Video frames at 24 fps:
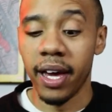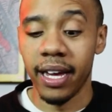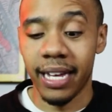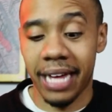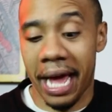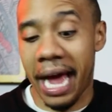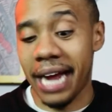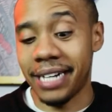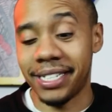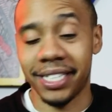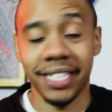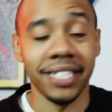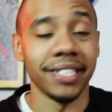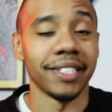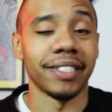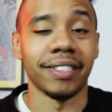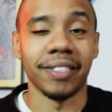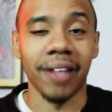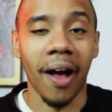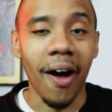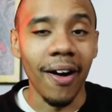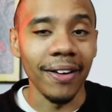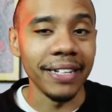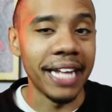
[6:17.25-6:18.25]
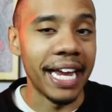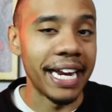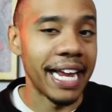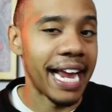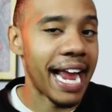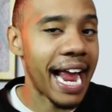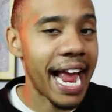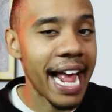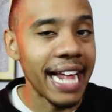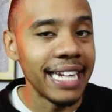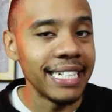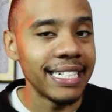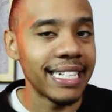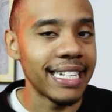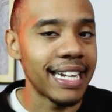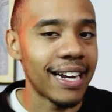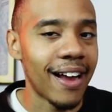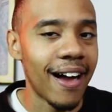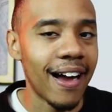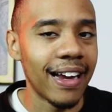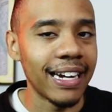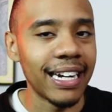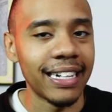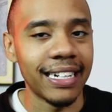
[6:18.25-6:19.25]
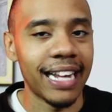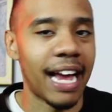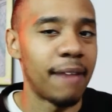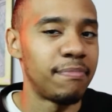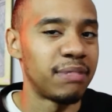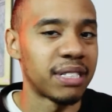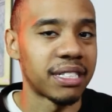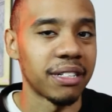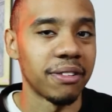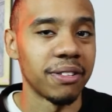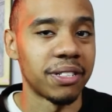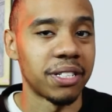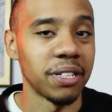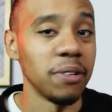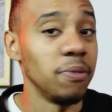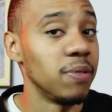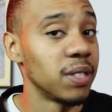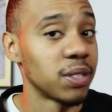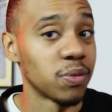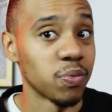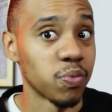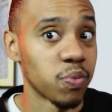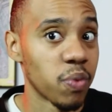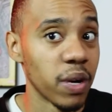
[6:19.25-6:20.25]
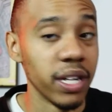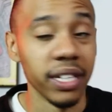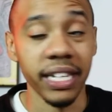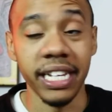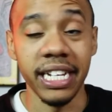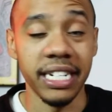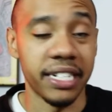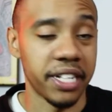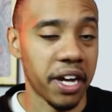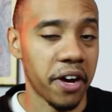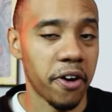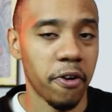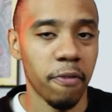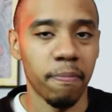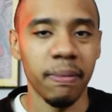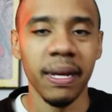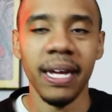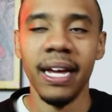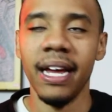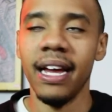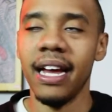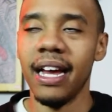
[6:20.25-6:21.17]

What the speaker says: Actually, the song that it ended on in episode 2 was really dope.